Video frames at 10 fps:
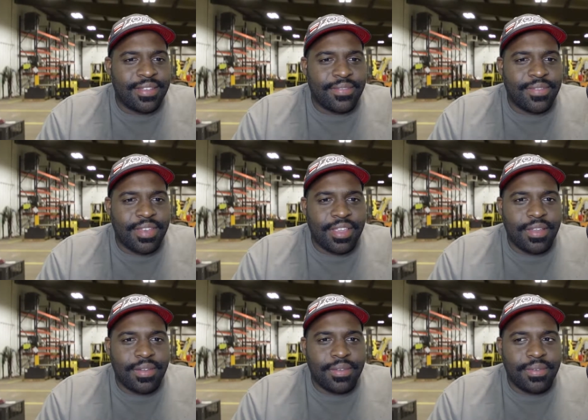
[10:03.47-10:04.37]

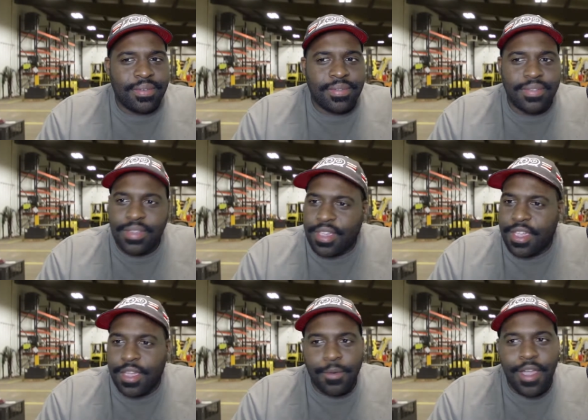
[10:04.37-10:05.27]
Video. So
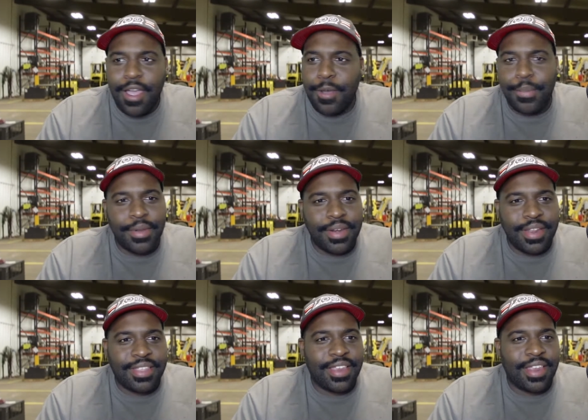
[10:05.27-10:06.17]
yeah, we're outputting
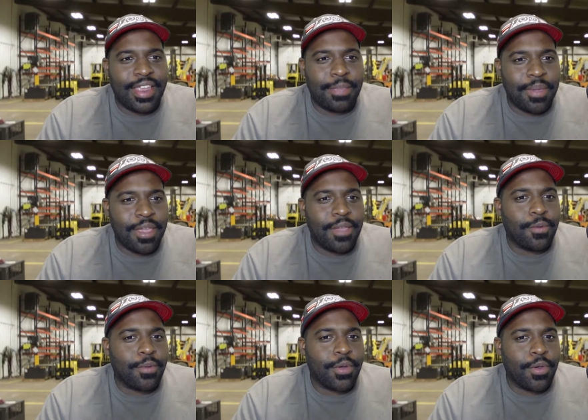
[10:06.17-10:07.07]
at 1080p and
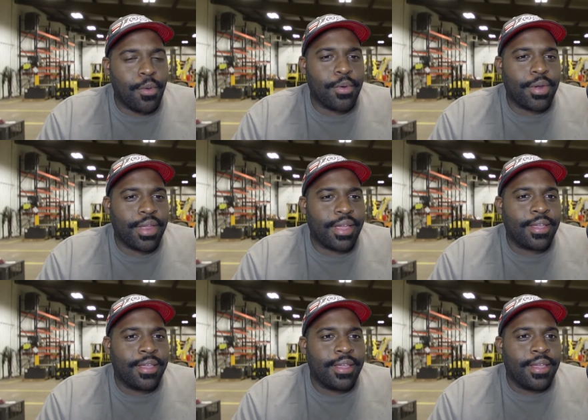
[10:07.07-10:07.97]
we're
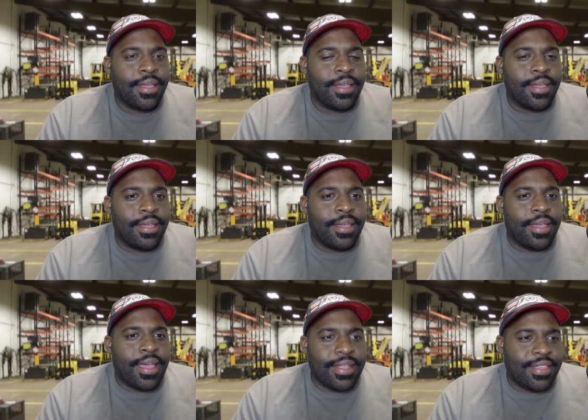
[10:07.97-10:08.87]
recording
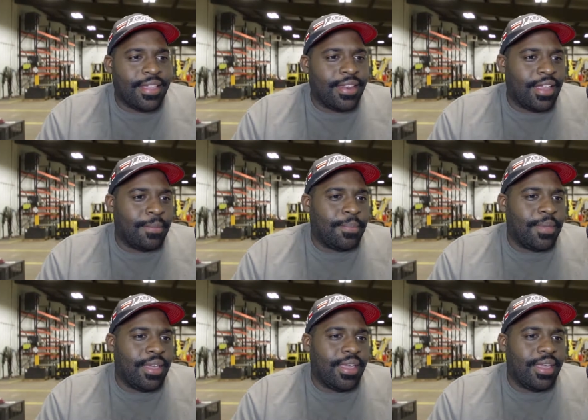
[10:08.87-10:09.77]
at
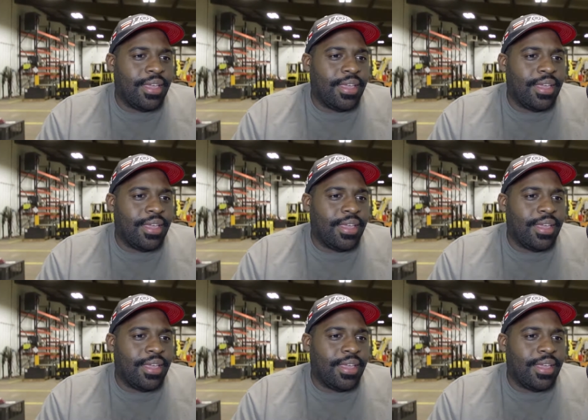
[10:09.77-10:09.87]
1080p.